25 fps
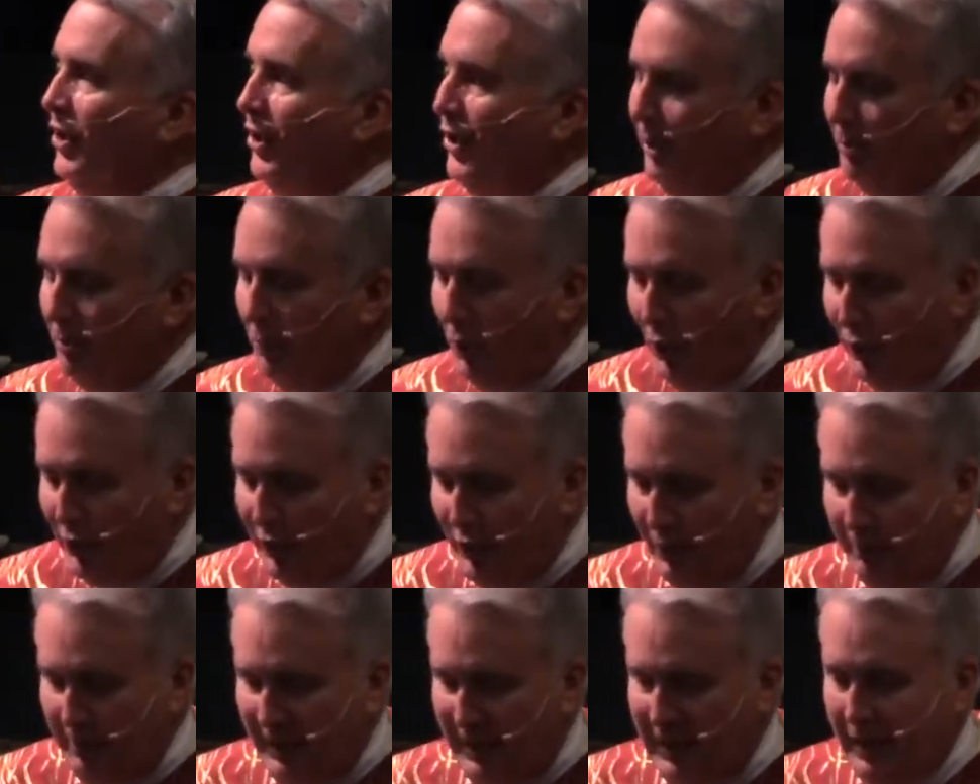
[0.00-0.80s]
the more
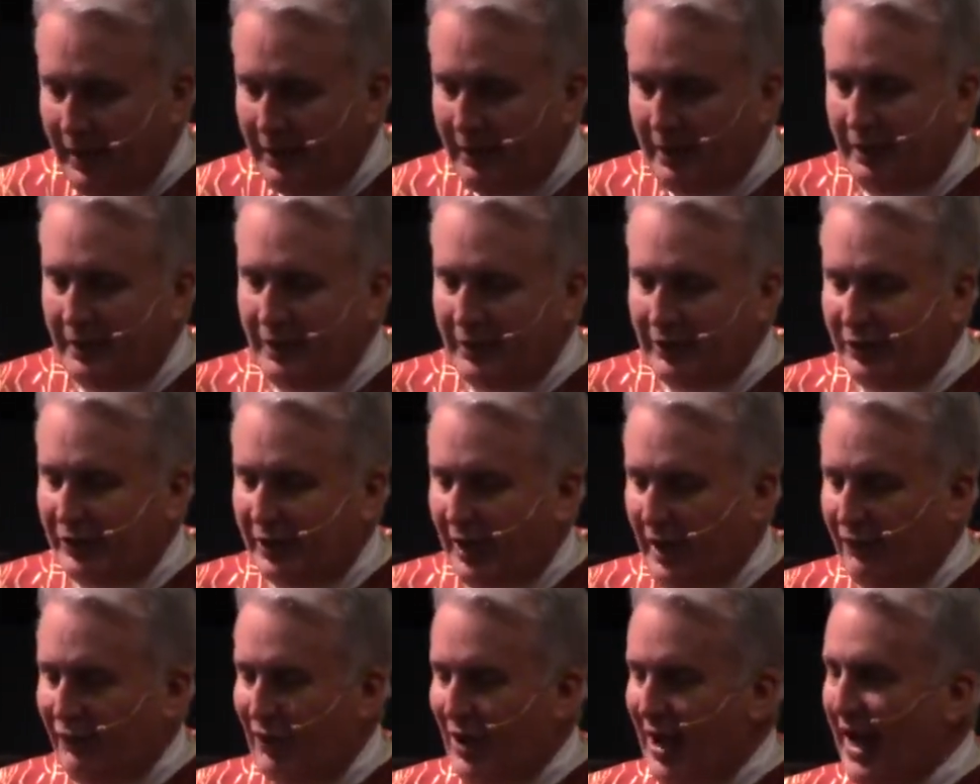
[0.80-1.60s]
you begin to
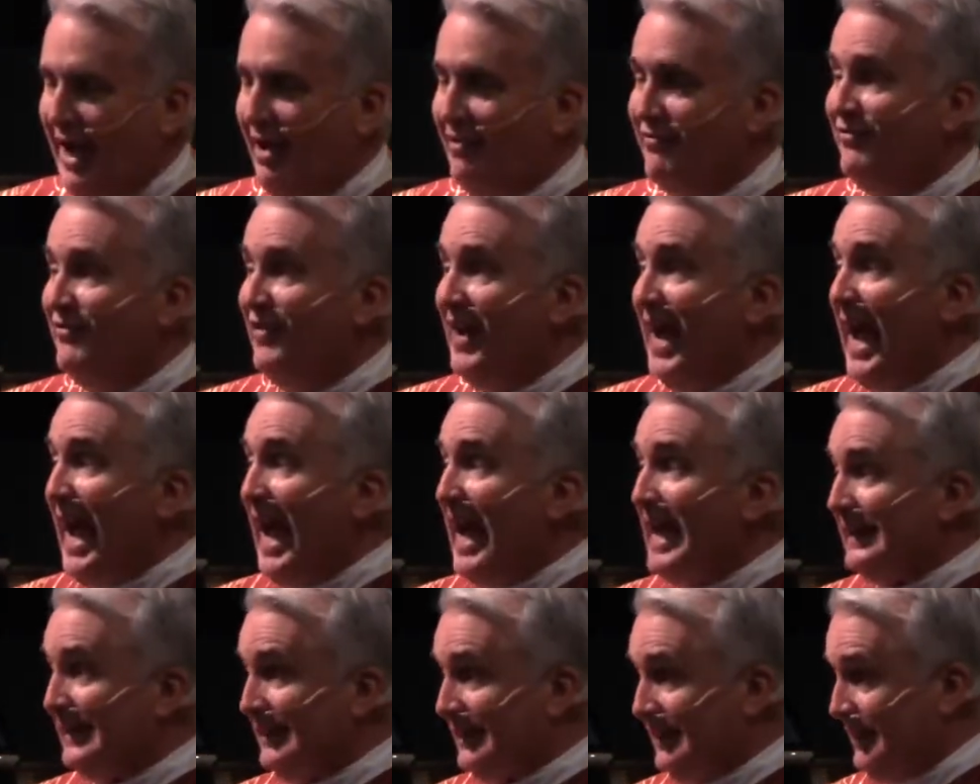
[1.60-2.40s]
discover how
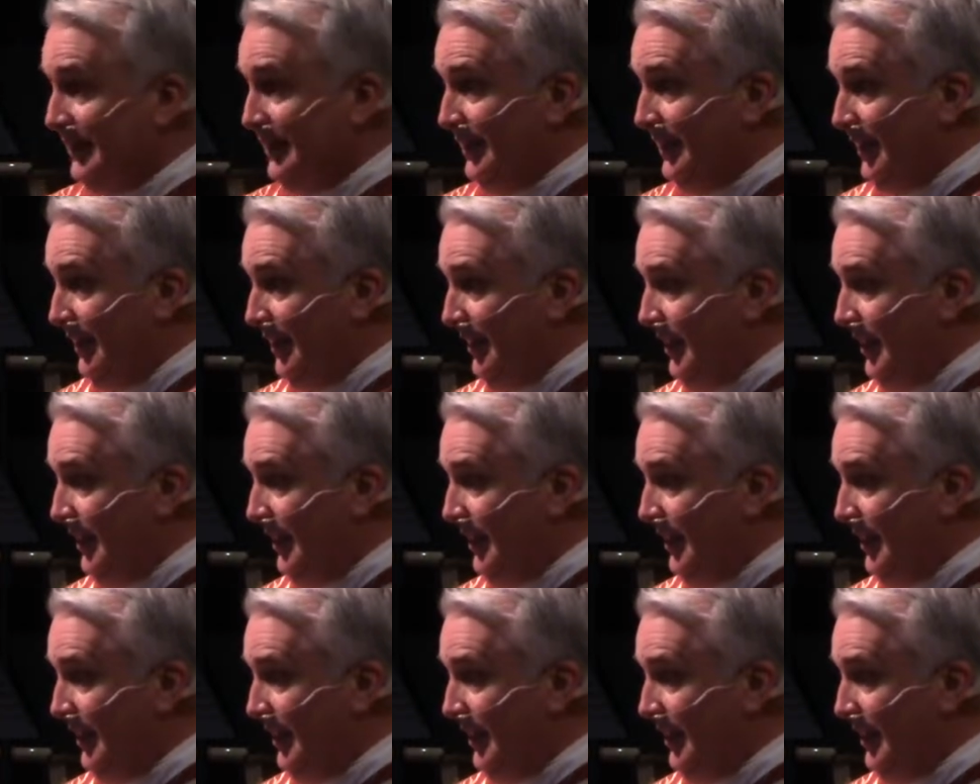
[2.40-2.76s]
vast